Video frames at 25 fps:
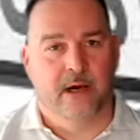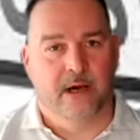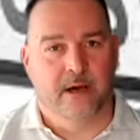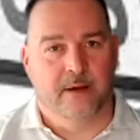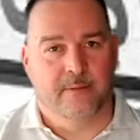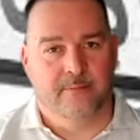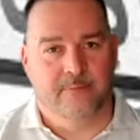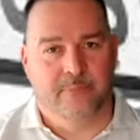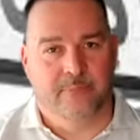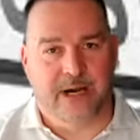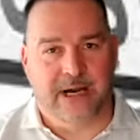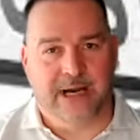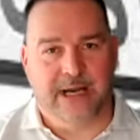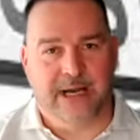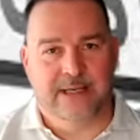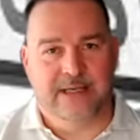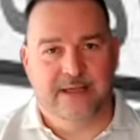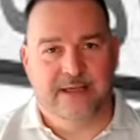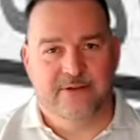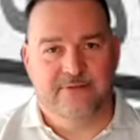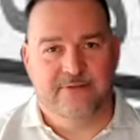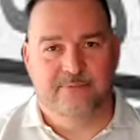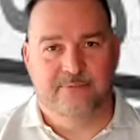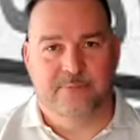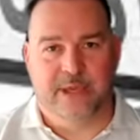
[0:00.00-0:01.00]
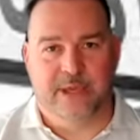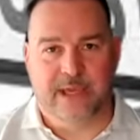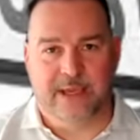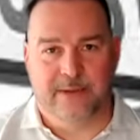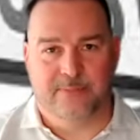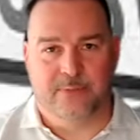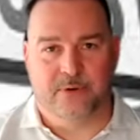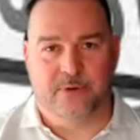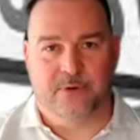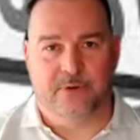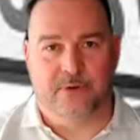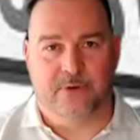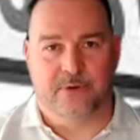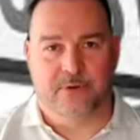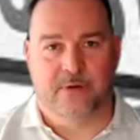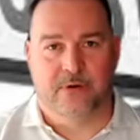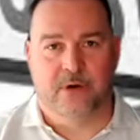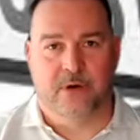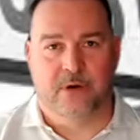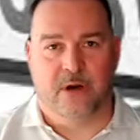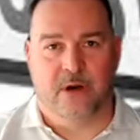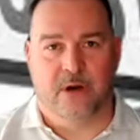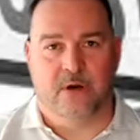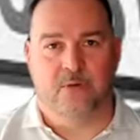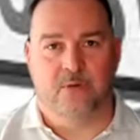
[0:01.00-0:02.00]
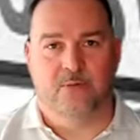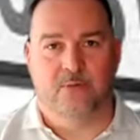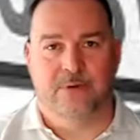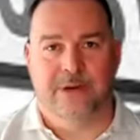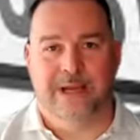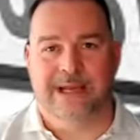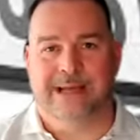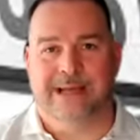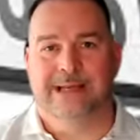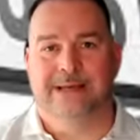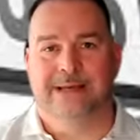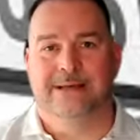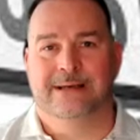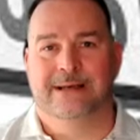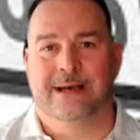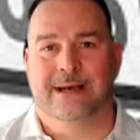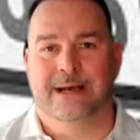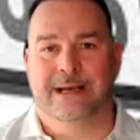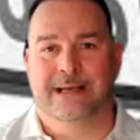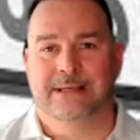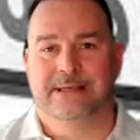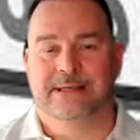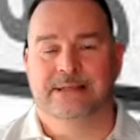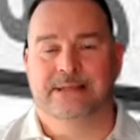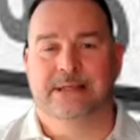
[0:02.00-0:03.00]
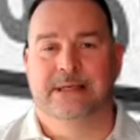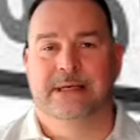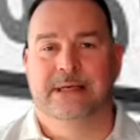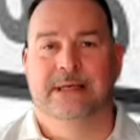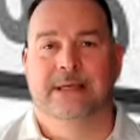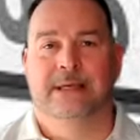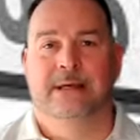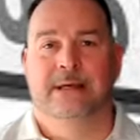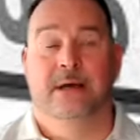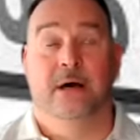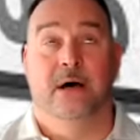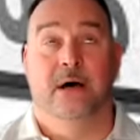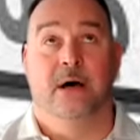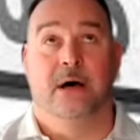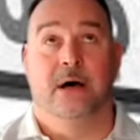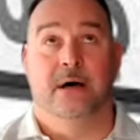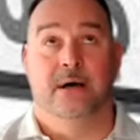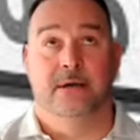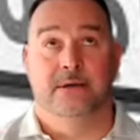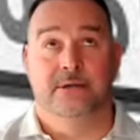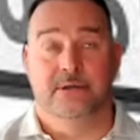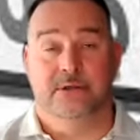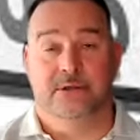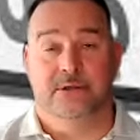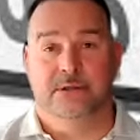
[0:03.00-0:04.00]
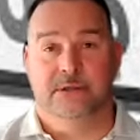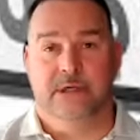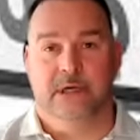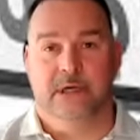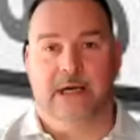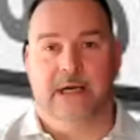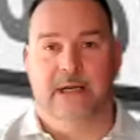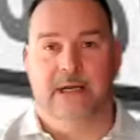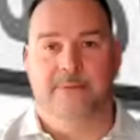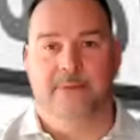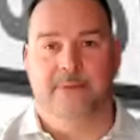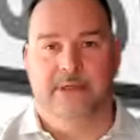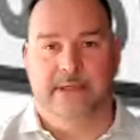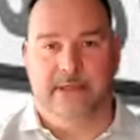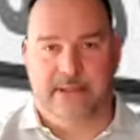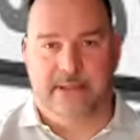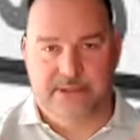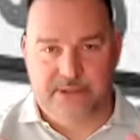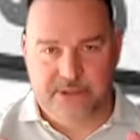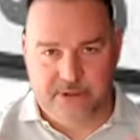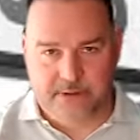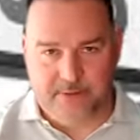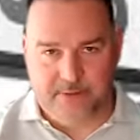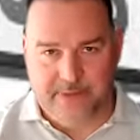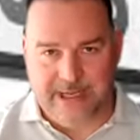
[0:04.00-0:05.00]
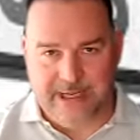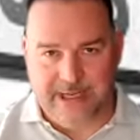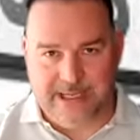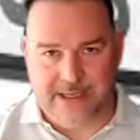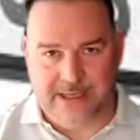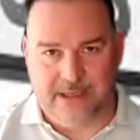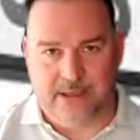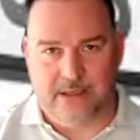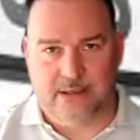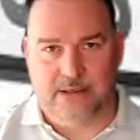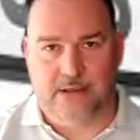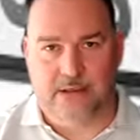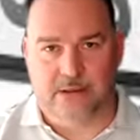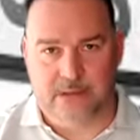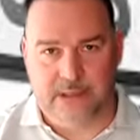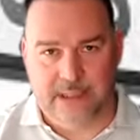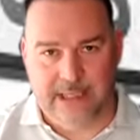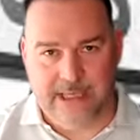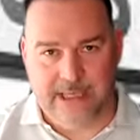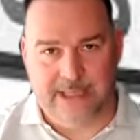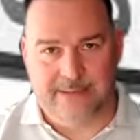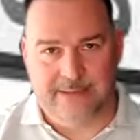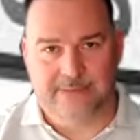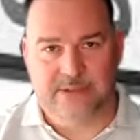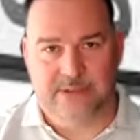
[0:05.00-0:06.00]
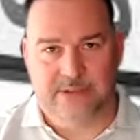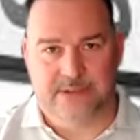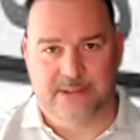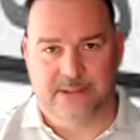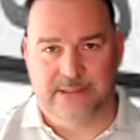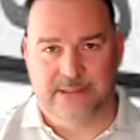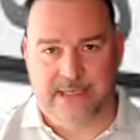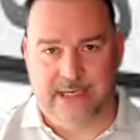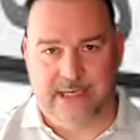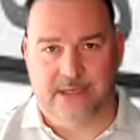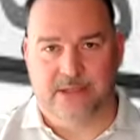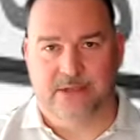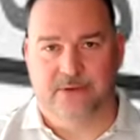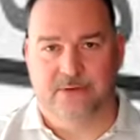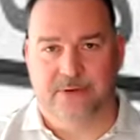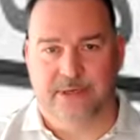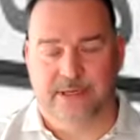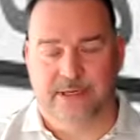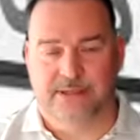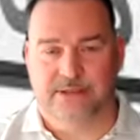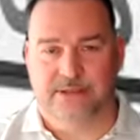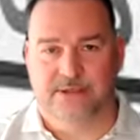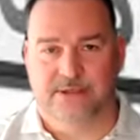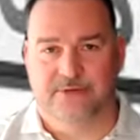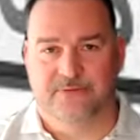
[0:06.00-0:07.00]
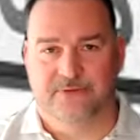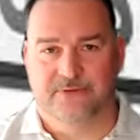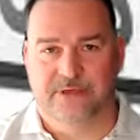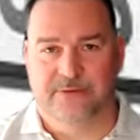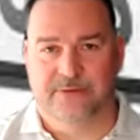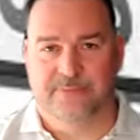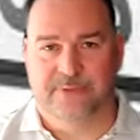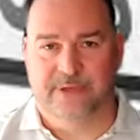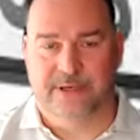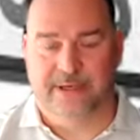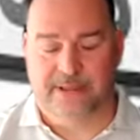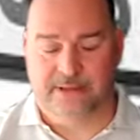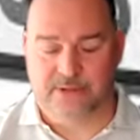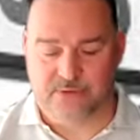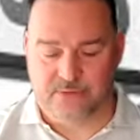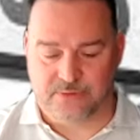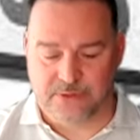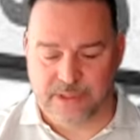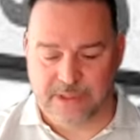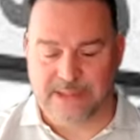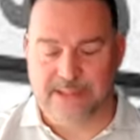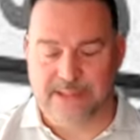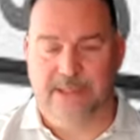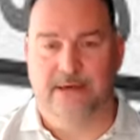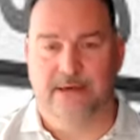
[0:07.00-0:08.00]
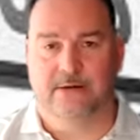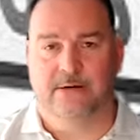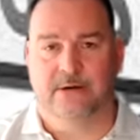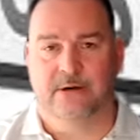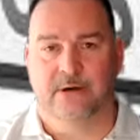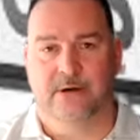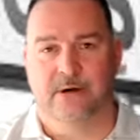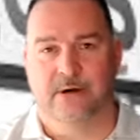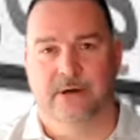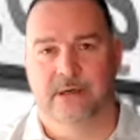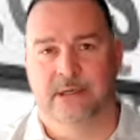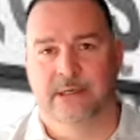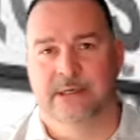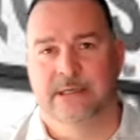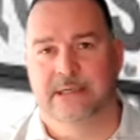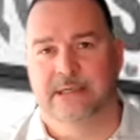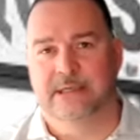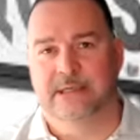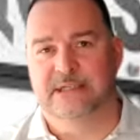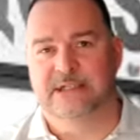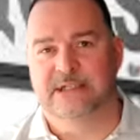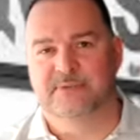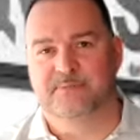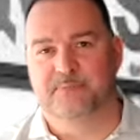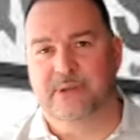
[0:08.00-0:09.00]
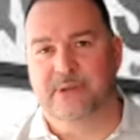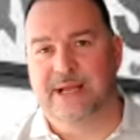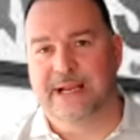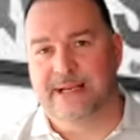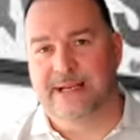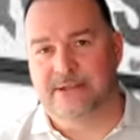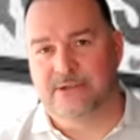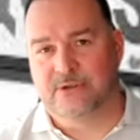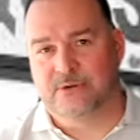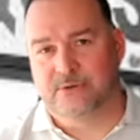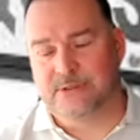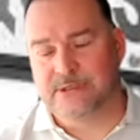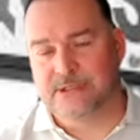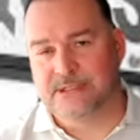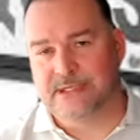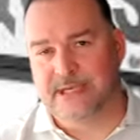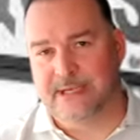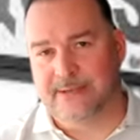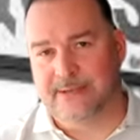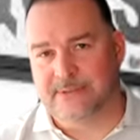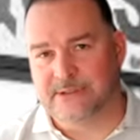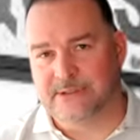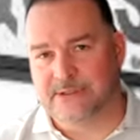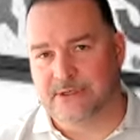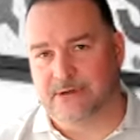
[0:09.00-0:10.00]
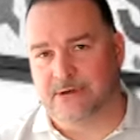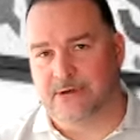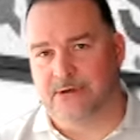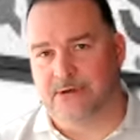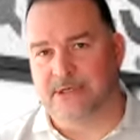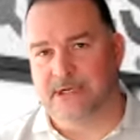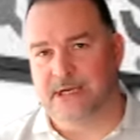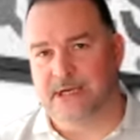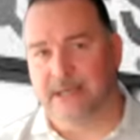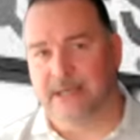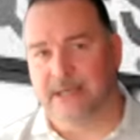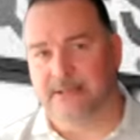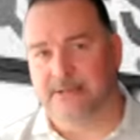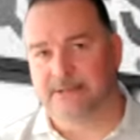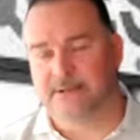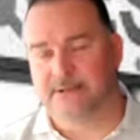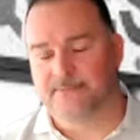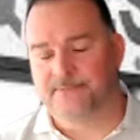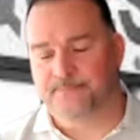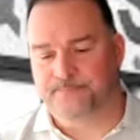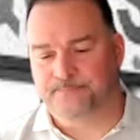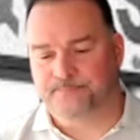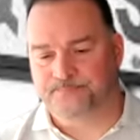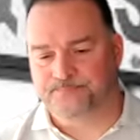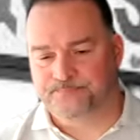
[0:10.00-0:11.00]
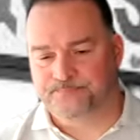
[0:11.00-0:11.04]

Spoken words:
a body of people are recognized under God, because you're making a claim to the Declaration of Independence right there in our explanatory statements on our docs.